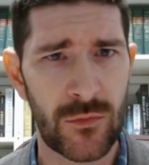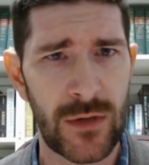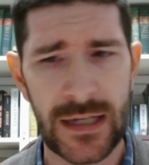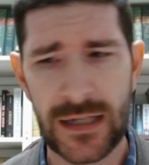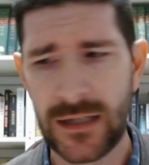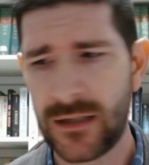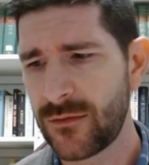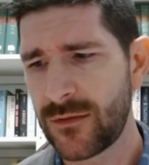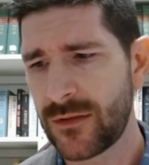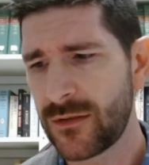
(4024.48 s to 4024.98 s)

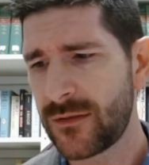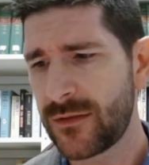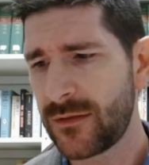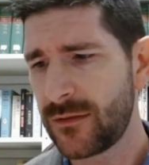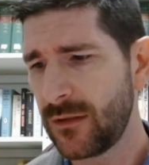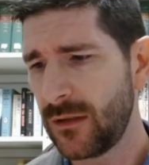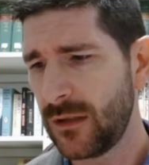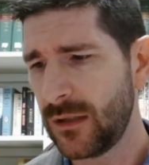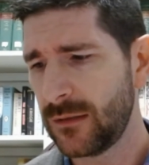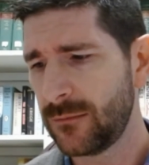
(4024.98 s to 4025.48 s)
it. There's
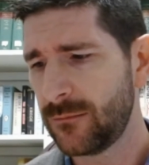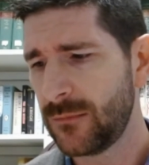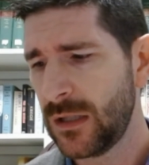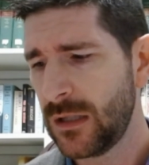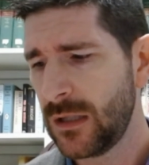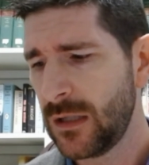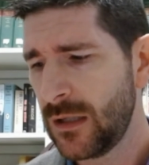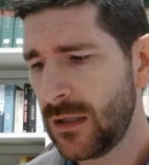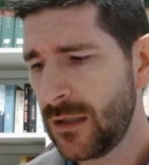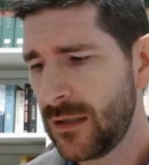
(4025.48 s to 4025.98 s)

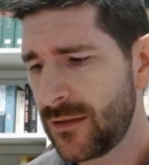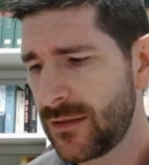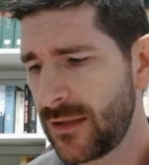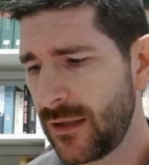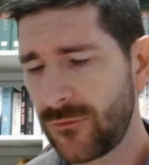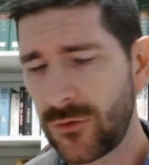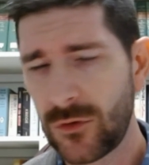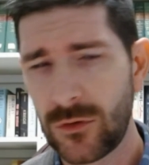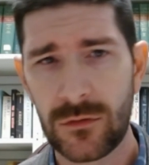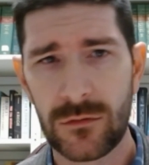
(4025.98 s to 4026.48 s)

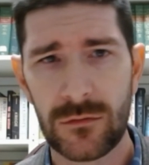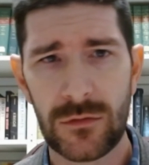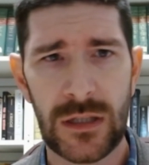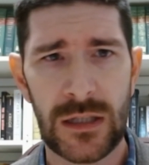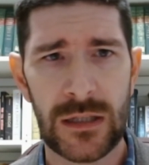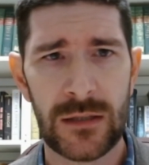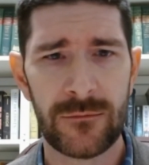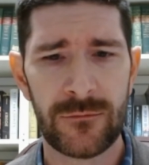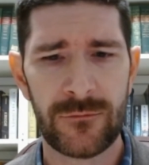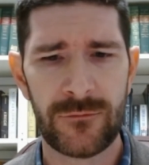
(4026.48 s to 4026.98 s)
several
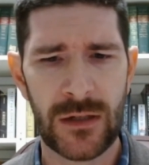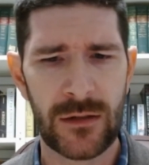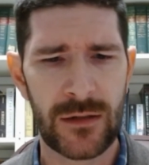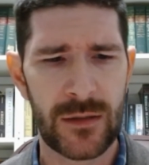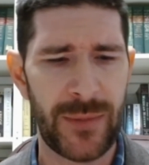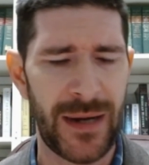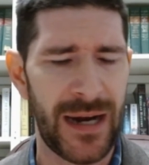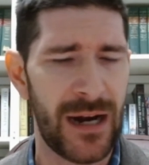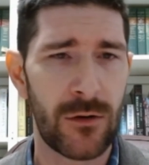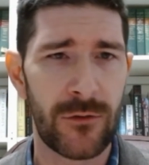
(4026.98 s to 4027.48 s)
very
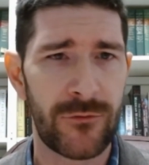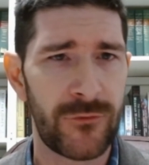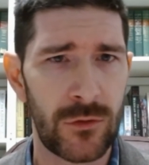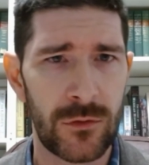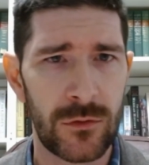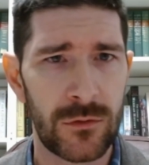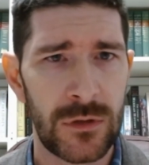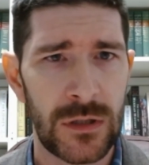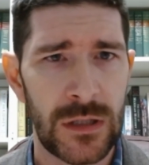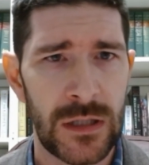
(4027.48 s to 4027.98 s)

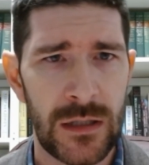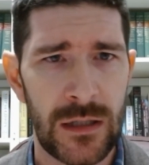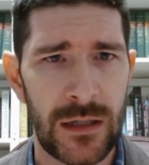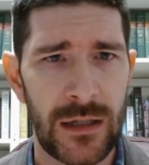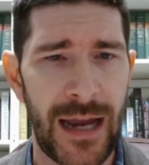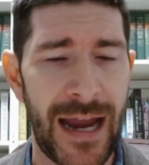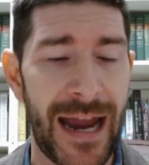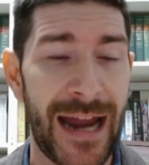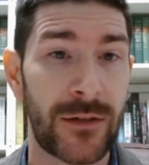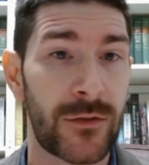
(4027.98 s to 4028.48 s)
powerful
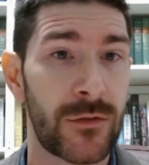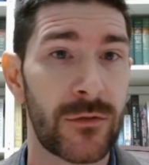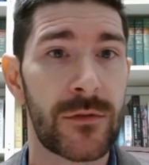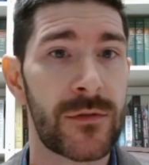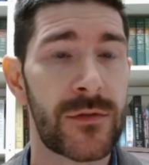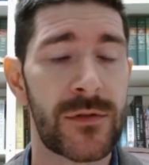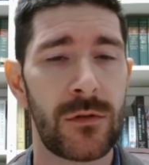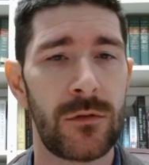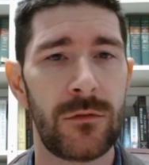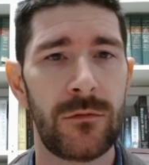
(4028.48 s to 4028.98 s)

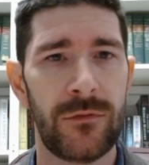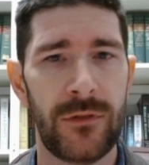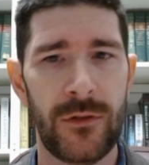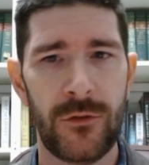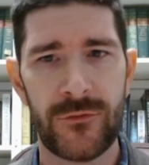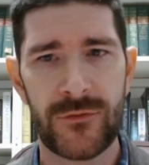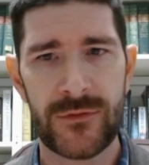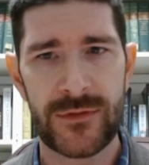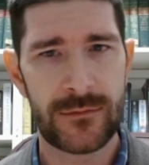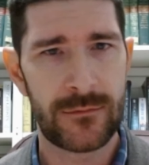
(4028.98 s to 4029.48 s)
actors
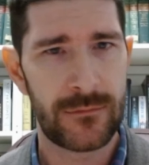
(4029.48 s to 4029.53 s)
who've